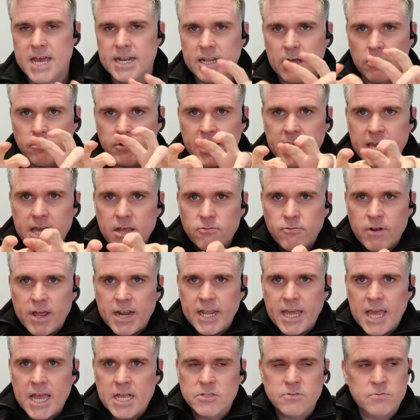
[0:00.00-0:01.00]
Now, the heat
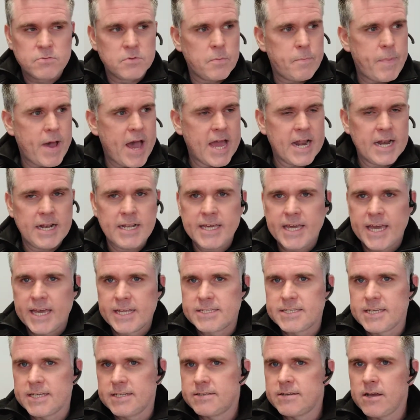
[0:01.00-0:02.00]
radiates from the panel, it
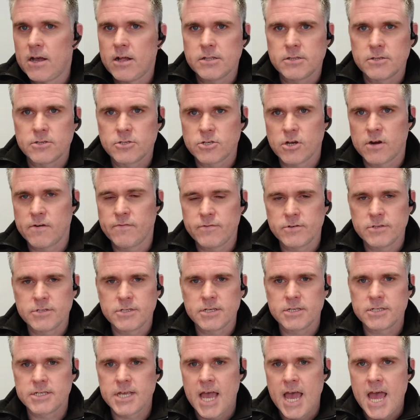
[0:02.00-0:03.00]
gets into all the
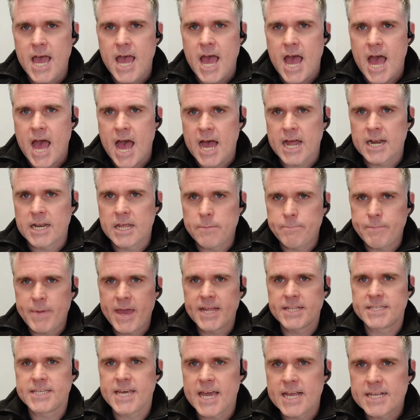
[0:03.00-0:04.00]
surfaces, and it
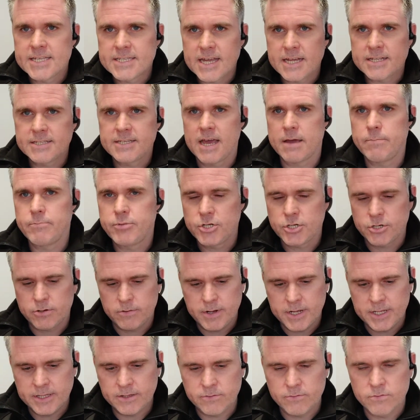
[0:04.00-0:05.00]
maintains that temperature
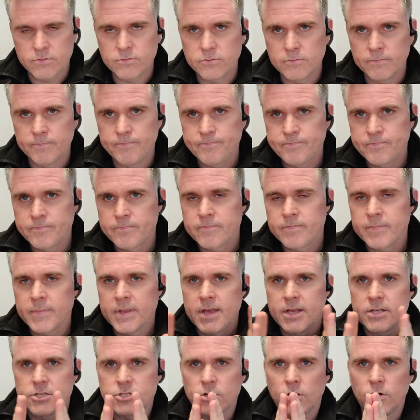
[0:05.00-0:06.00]
in the room.
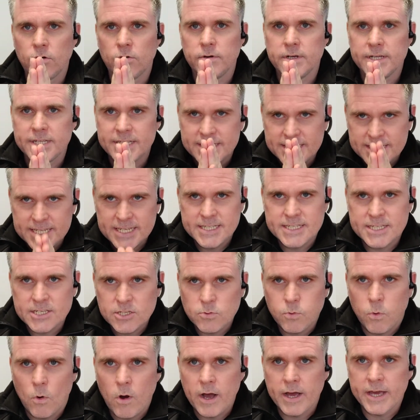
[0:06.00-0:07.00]
So, this
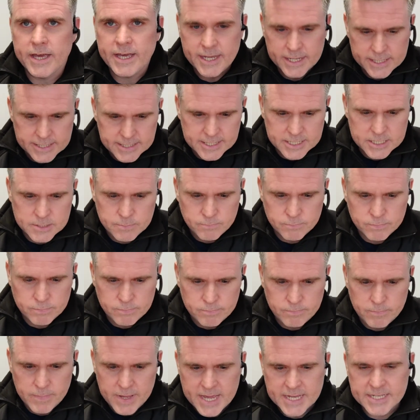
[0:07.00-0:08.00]
is why this
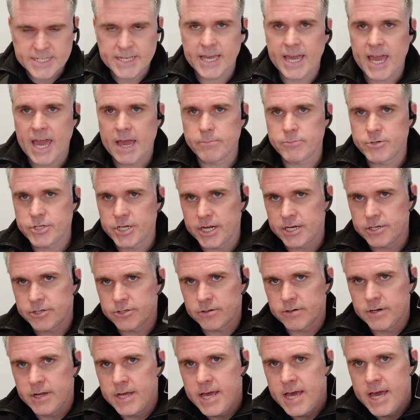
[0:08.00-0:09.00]
is a game
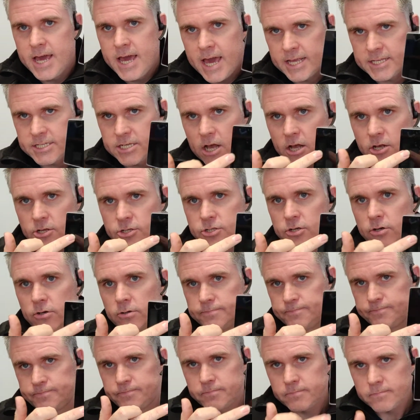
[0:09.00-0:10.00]
changer. It's
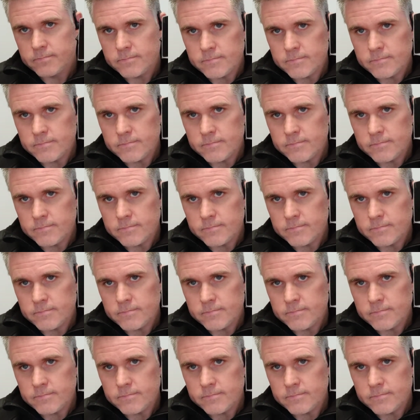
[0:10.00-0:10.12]
also